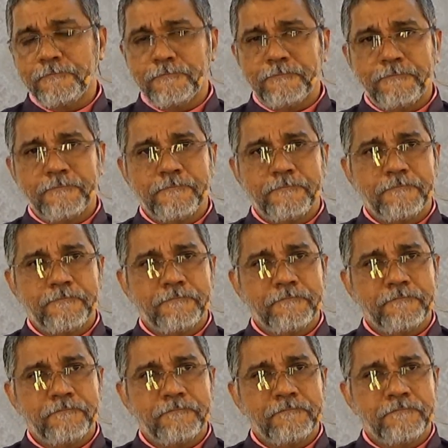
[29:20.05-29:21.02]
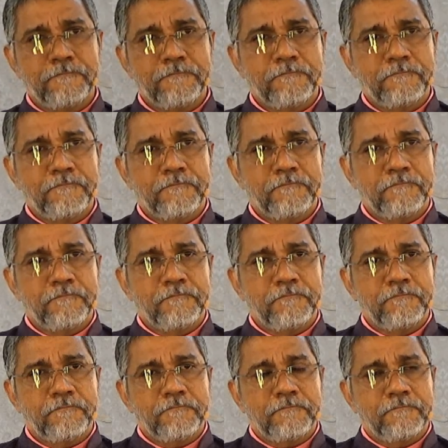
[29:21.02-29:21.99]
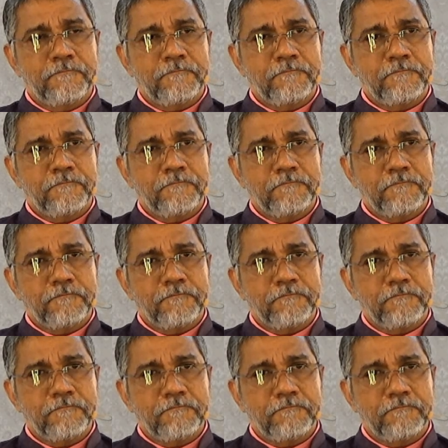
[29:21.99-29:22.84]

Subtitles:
[no speech]